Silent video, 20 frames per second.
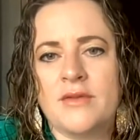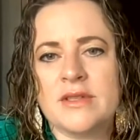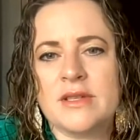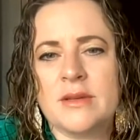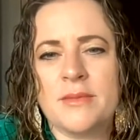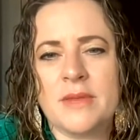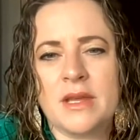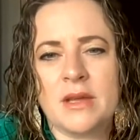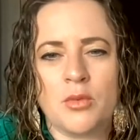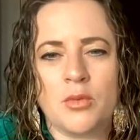
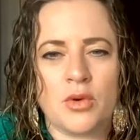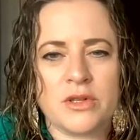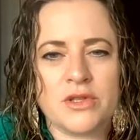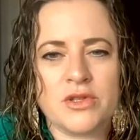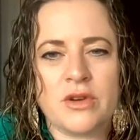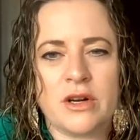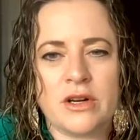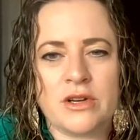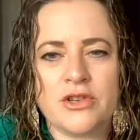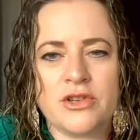something more
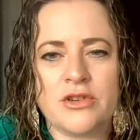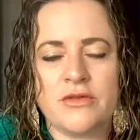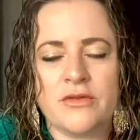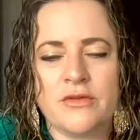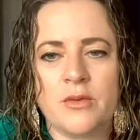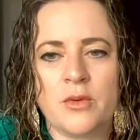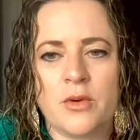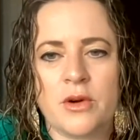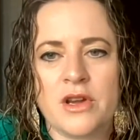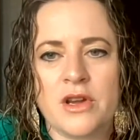structured
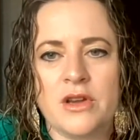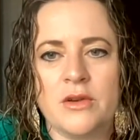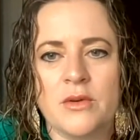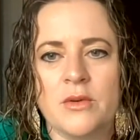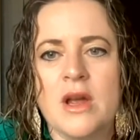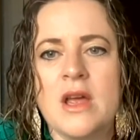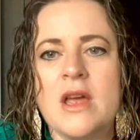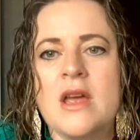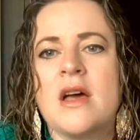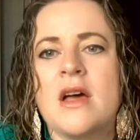for you,
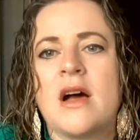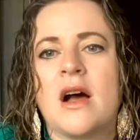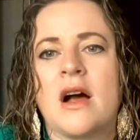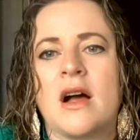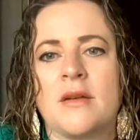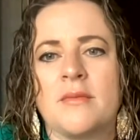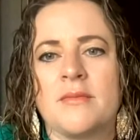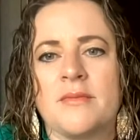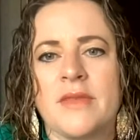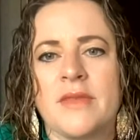
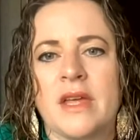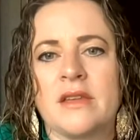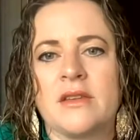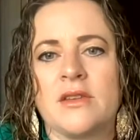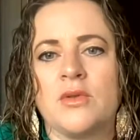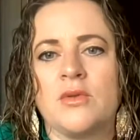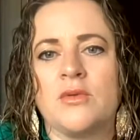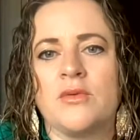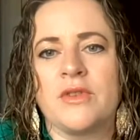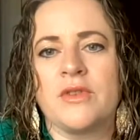that
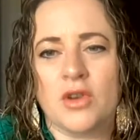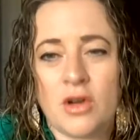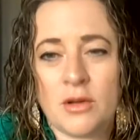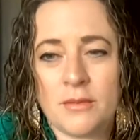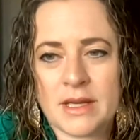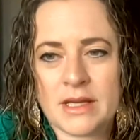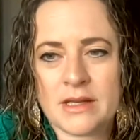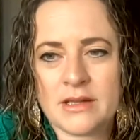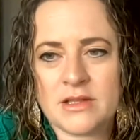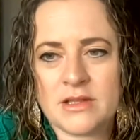you feel
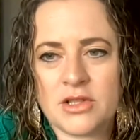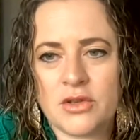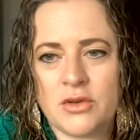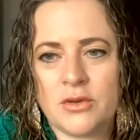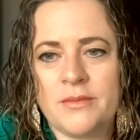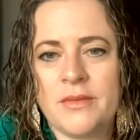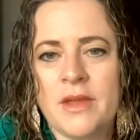committed to.